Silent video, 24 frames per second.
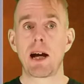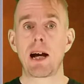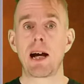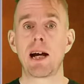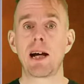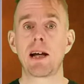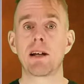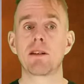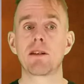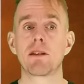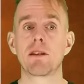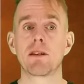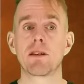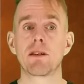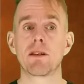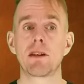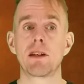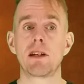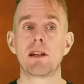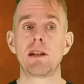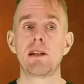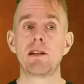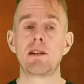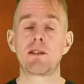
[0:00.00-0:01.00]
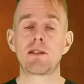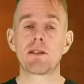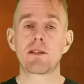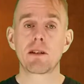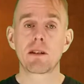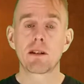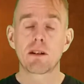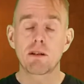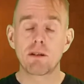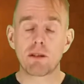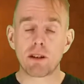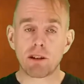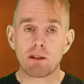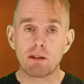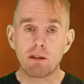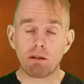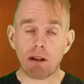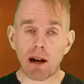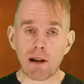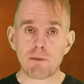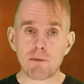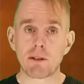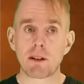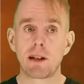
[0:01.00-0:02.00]
And these, this
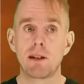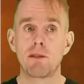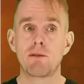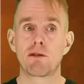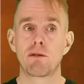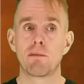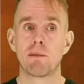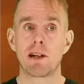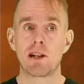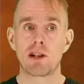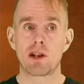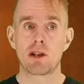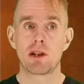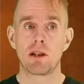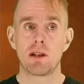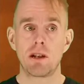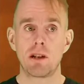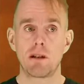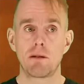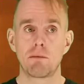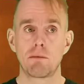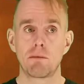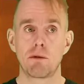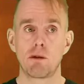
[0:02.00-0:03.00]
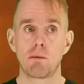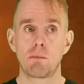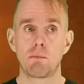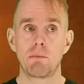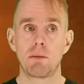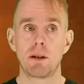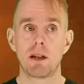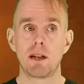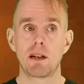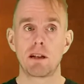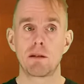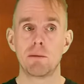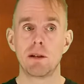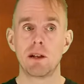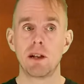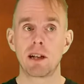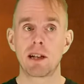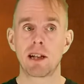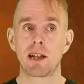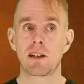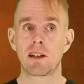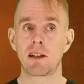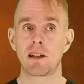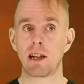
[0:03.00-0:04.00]
graphical information will be
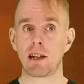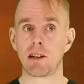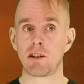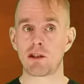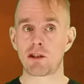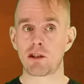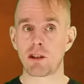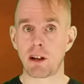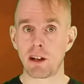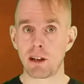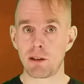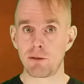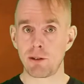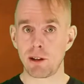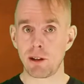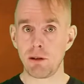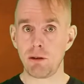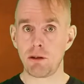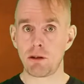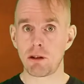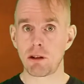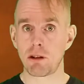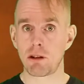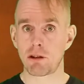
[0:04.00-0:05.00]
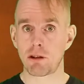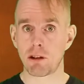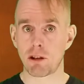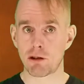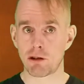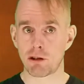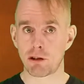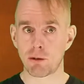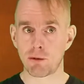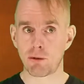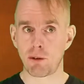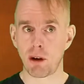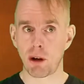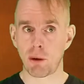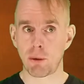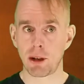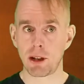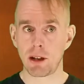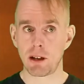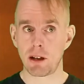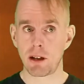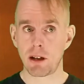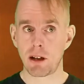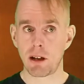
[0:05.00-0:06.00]
communicated in side views, such as the
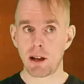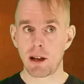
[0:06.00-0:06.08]
following,